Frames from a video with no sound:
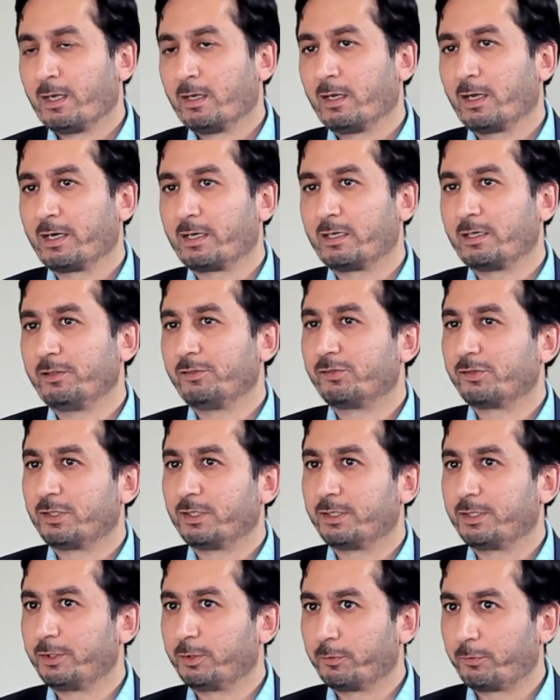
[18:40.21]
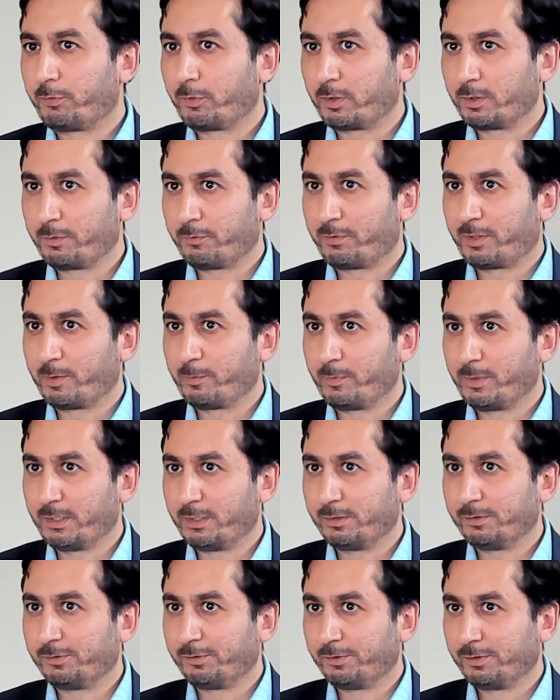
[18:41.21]
at least 30 to 45
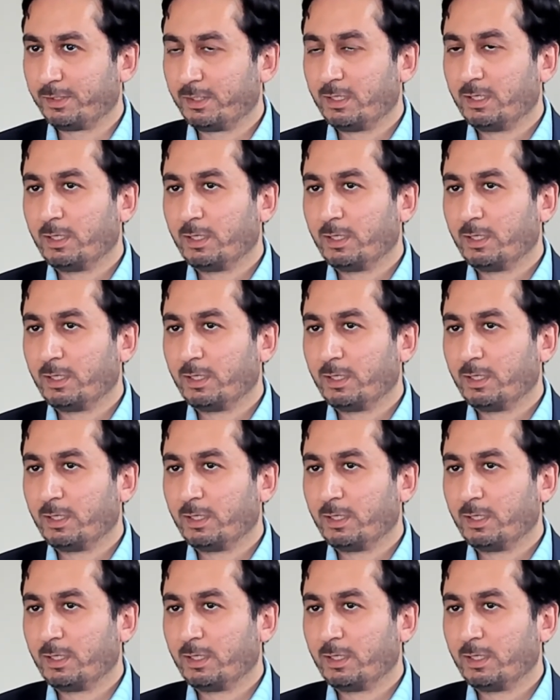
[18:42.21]
minutes